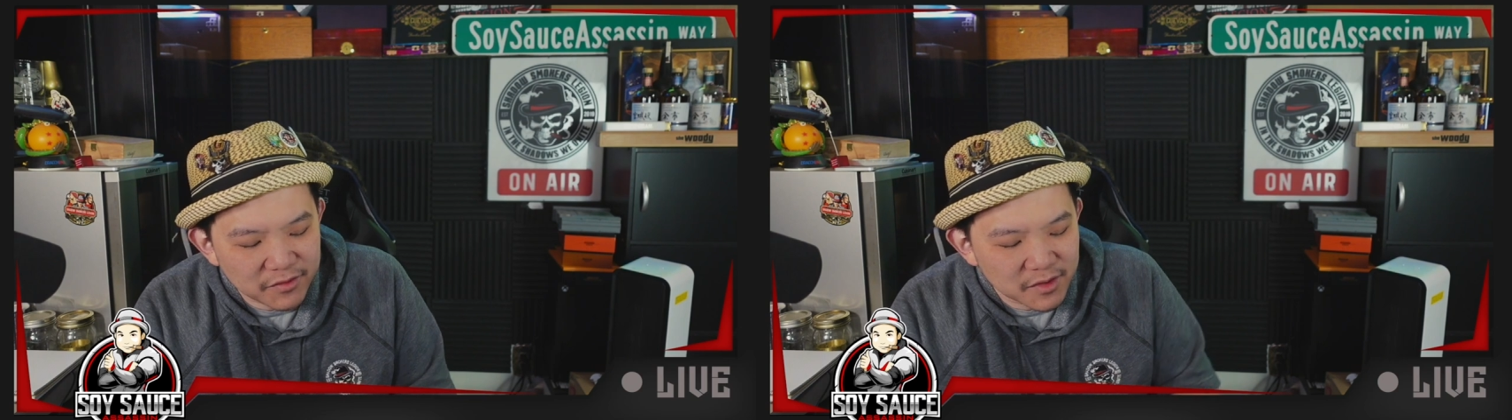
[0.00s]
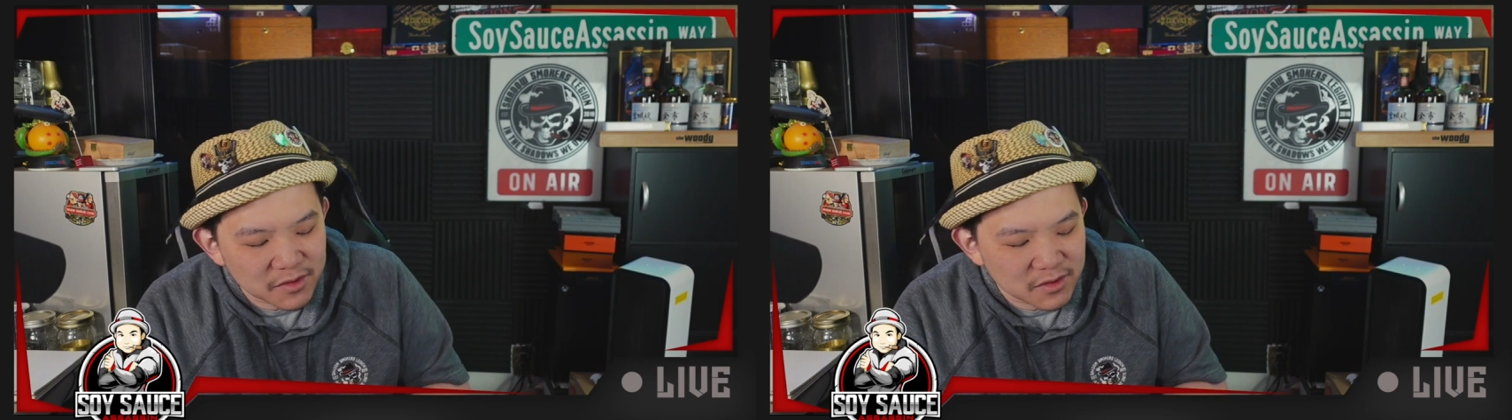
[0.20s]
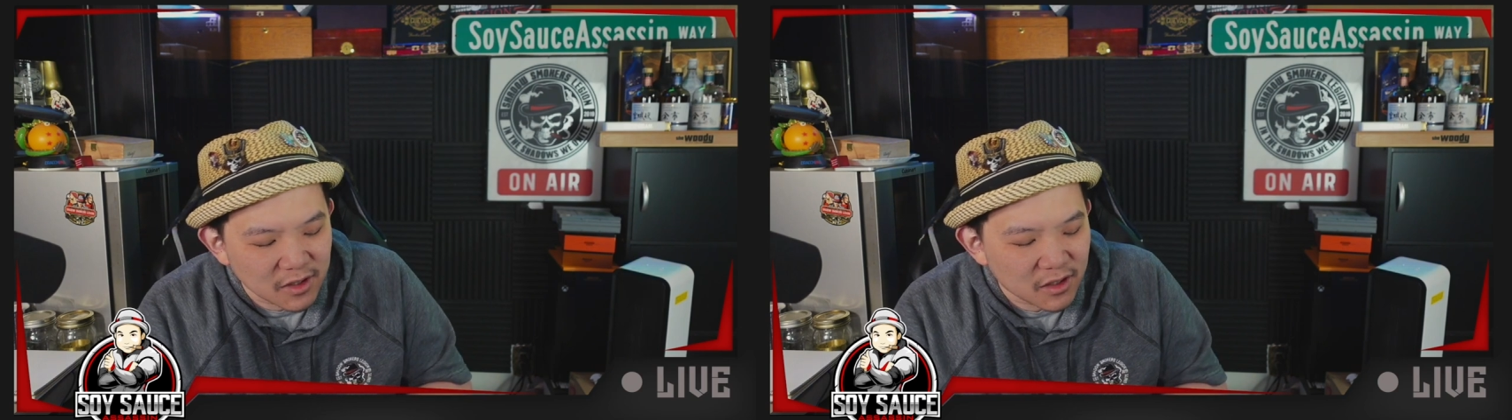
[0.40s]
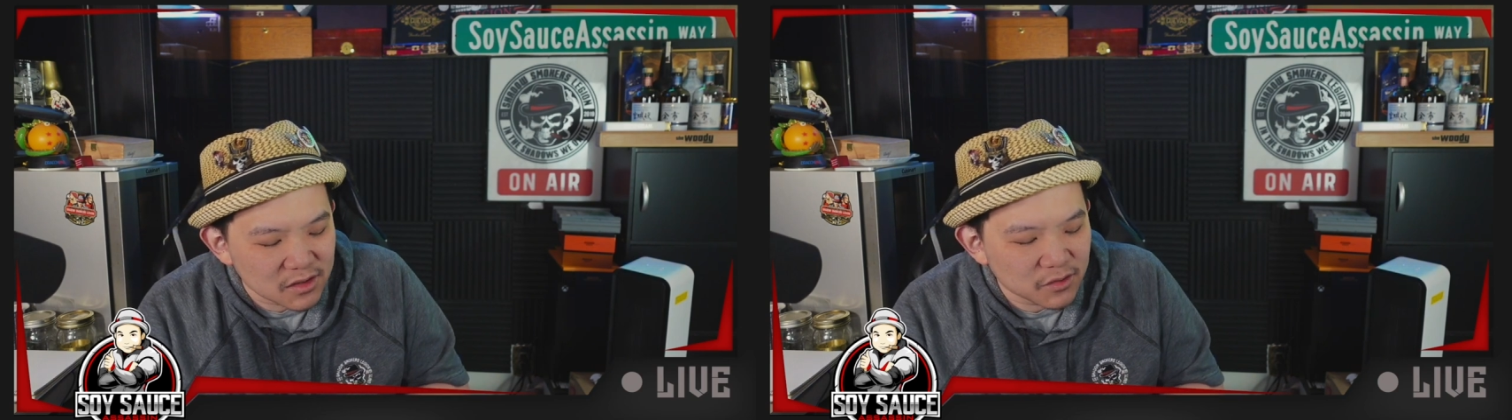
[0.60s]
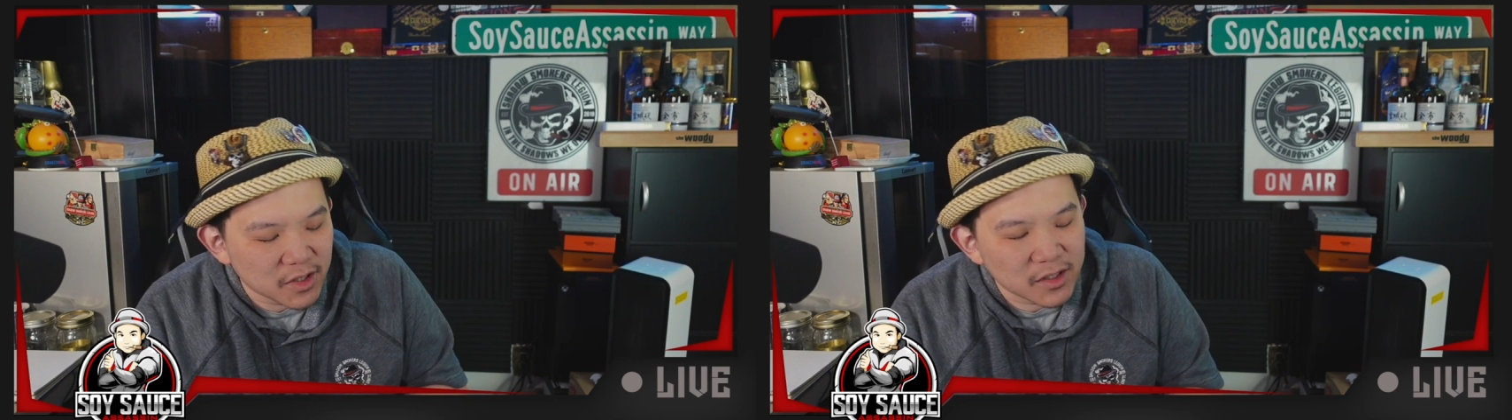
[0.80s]
the cigars
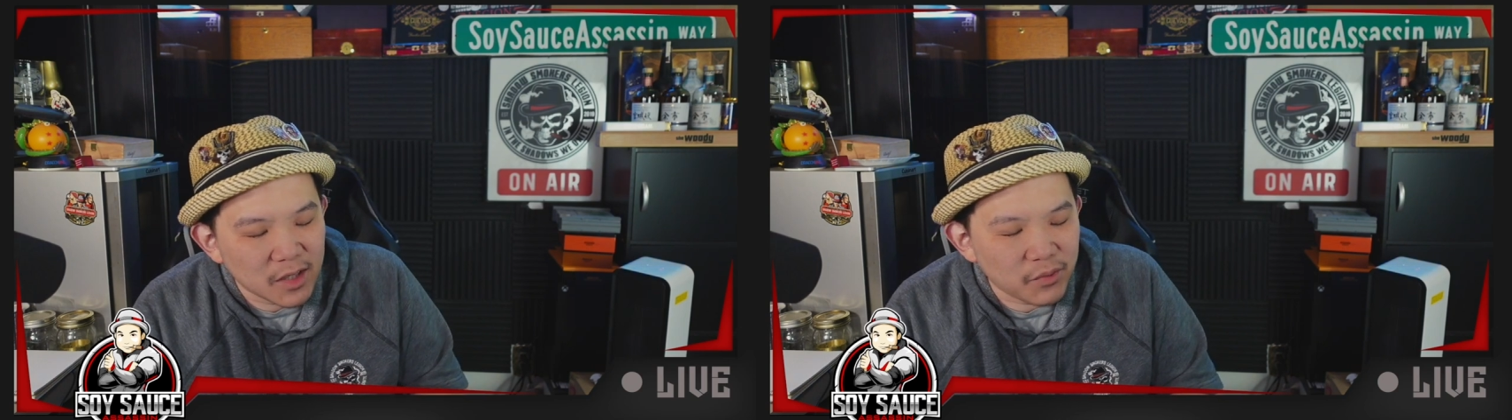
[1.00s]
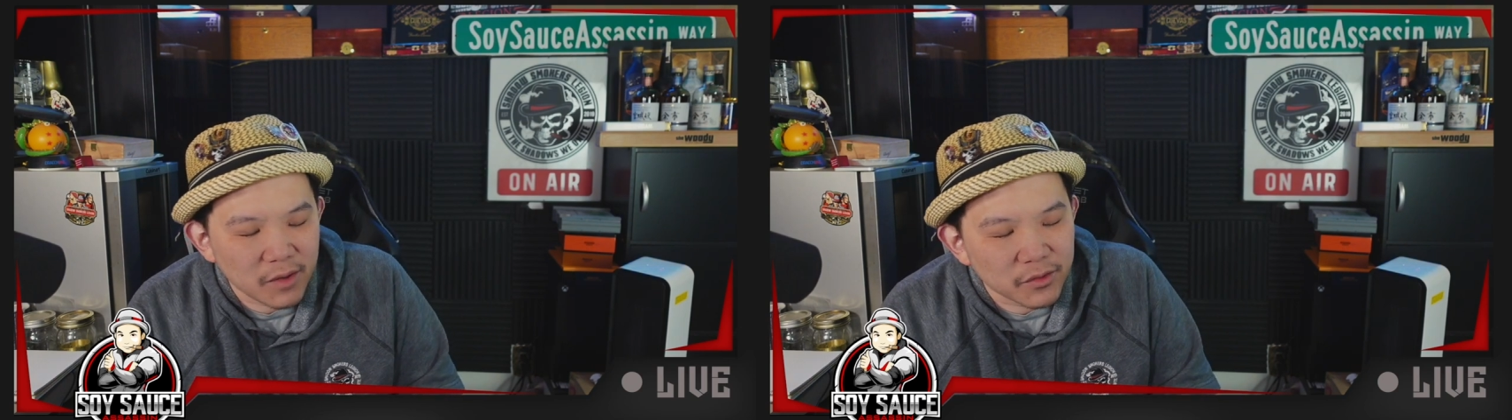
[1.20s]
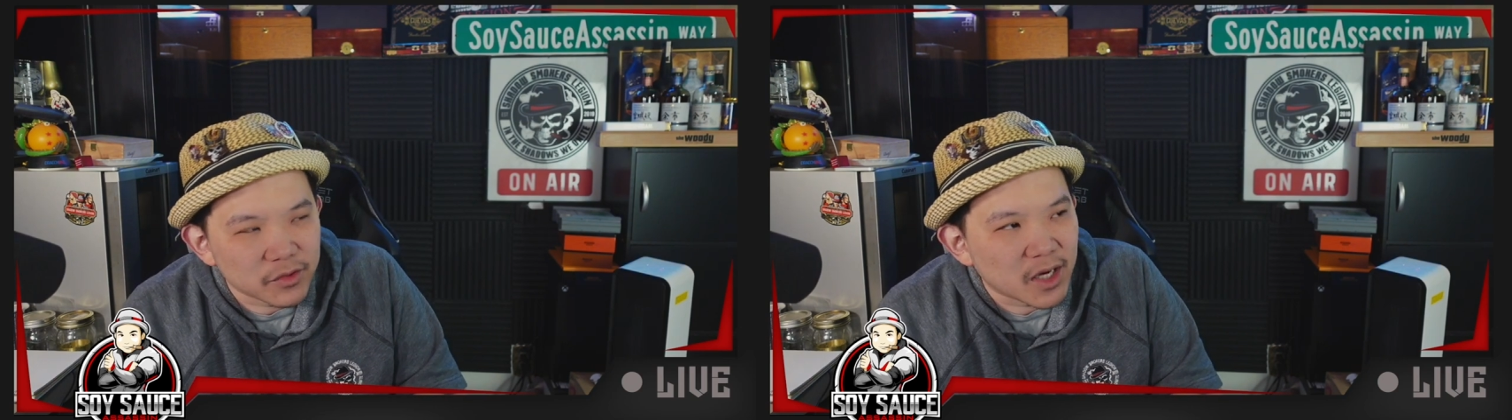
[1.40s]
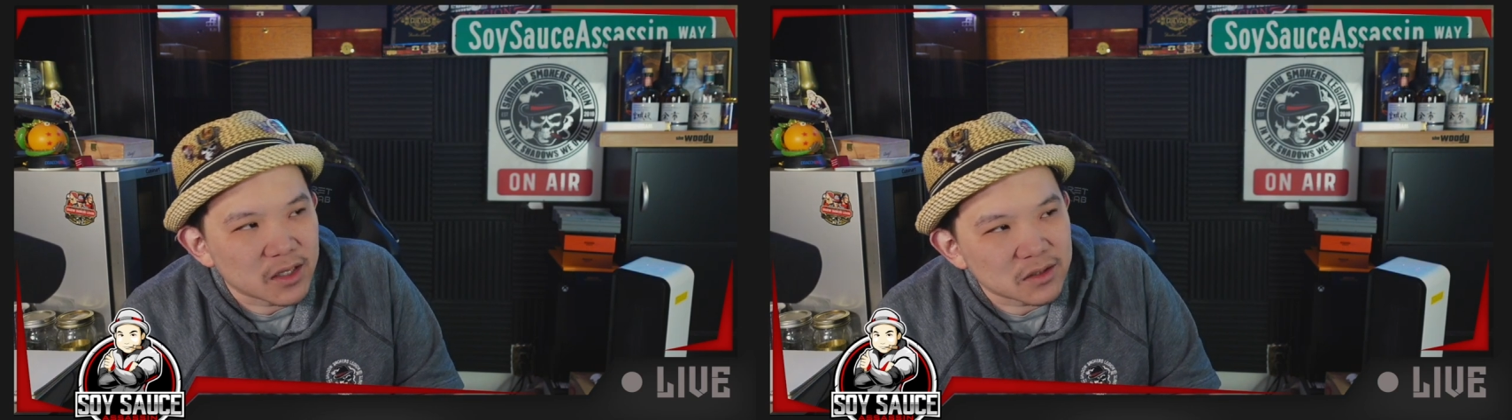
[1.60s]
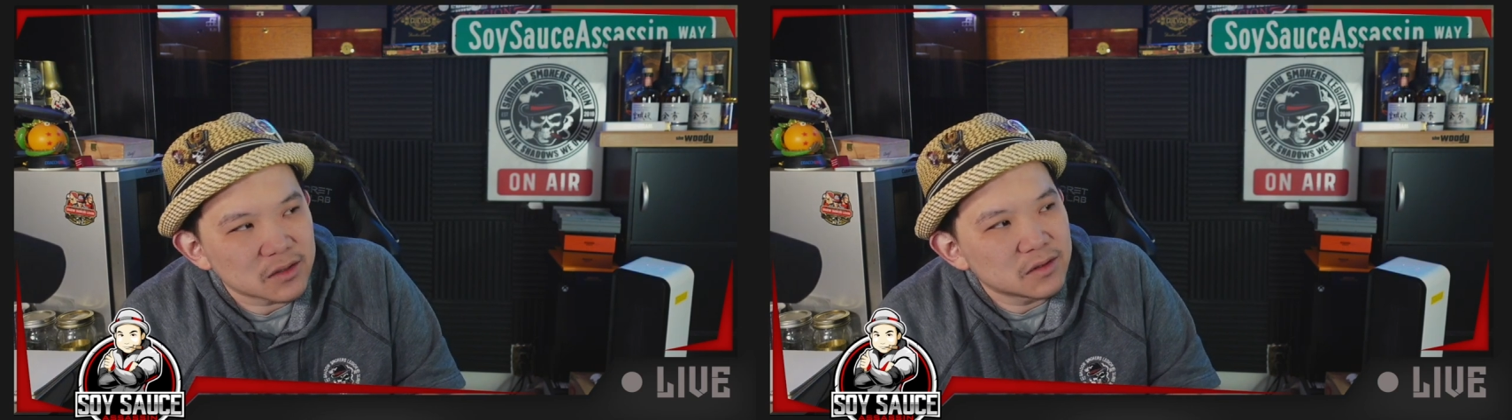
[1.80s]
away. I probably would not.